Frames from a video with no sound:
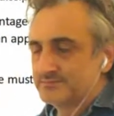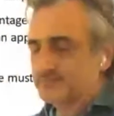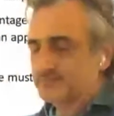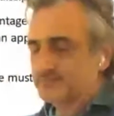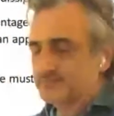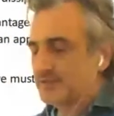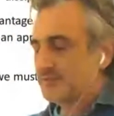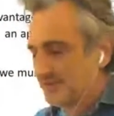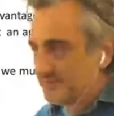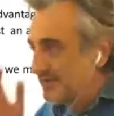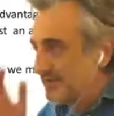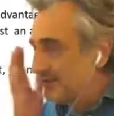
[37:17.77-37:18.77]
Okay, but
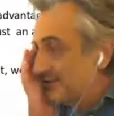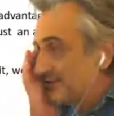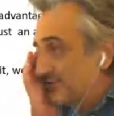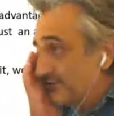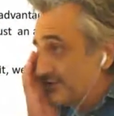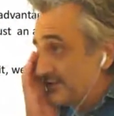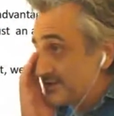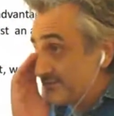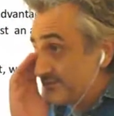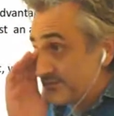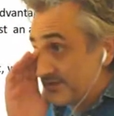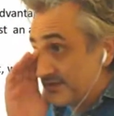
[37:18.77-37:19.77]
anyway,
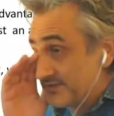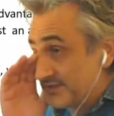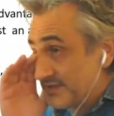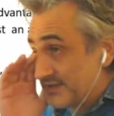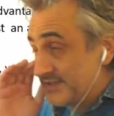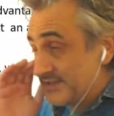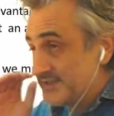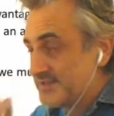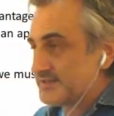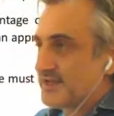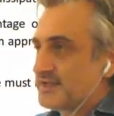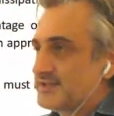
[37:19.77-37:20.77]
notice that
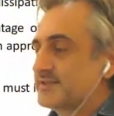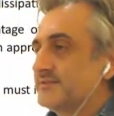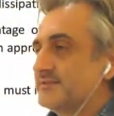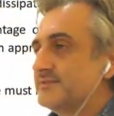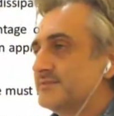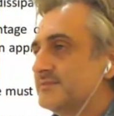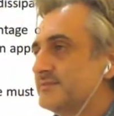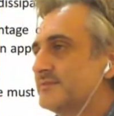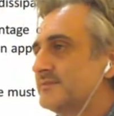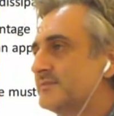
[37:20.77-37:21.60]
this is just